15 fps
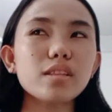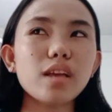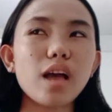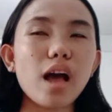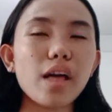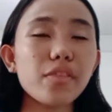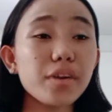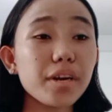
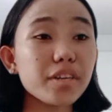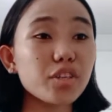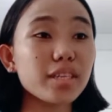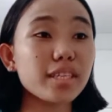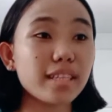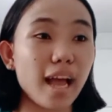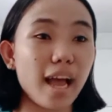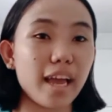Other
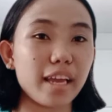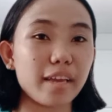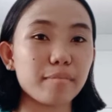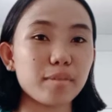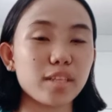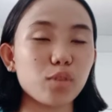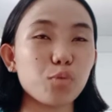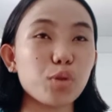just
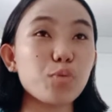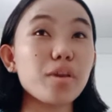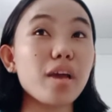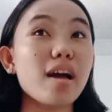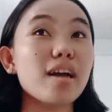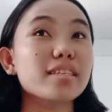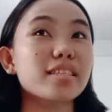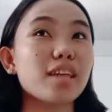times that when we
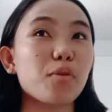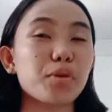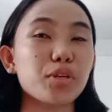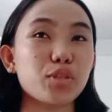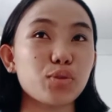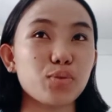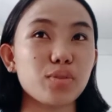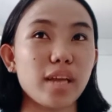ask our
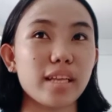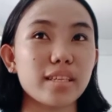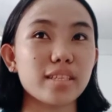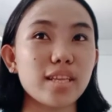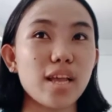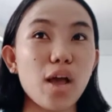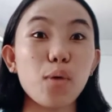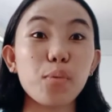
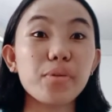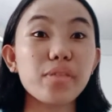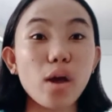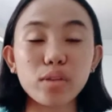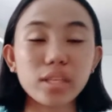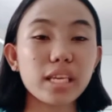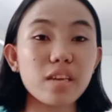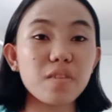students
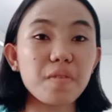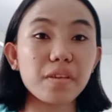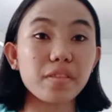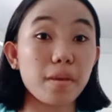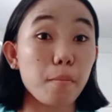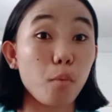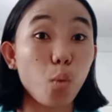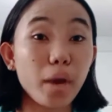without giving
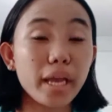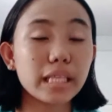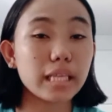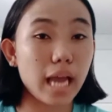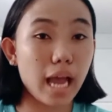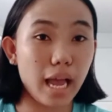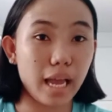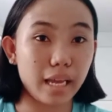them wait
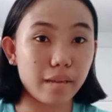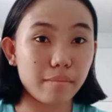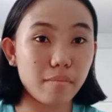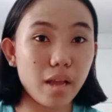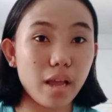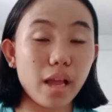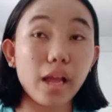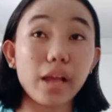time,
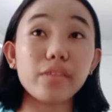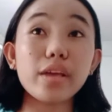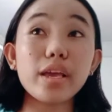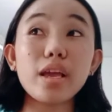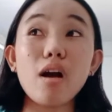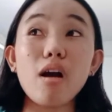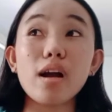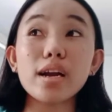they
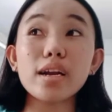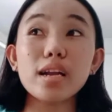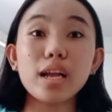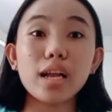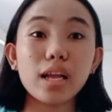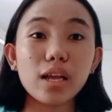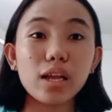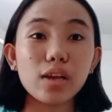are
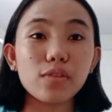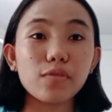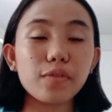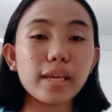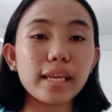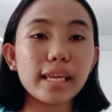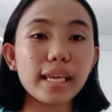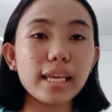
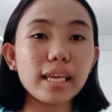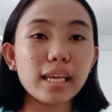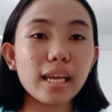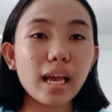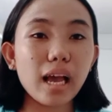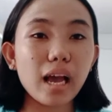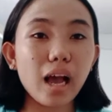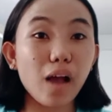feeling
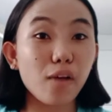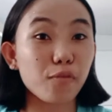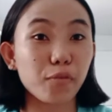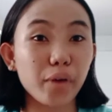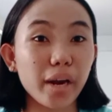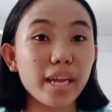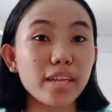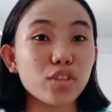
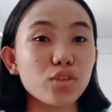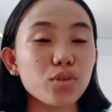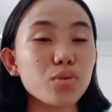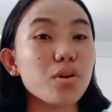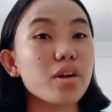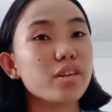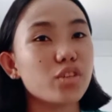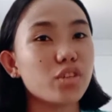afraid
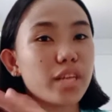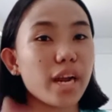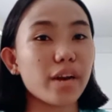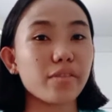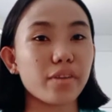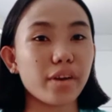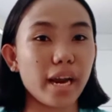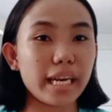to share
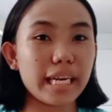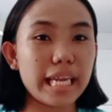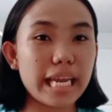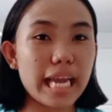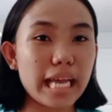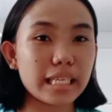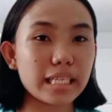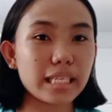their
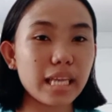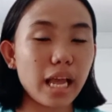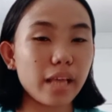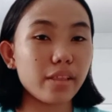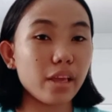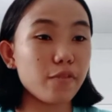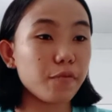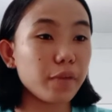ideas.
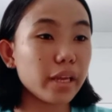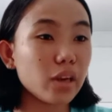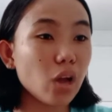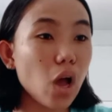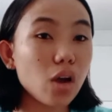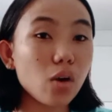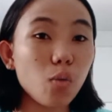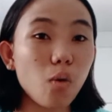They feel
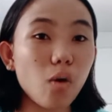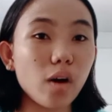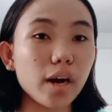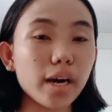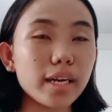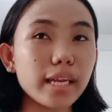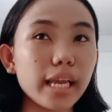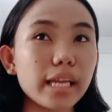
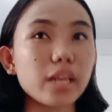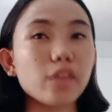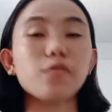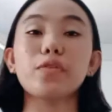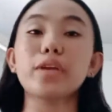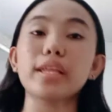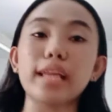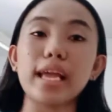awkward and they
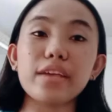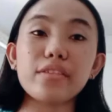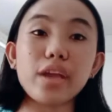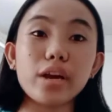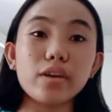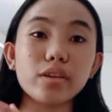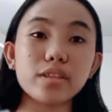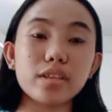feel like they are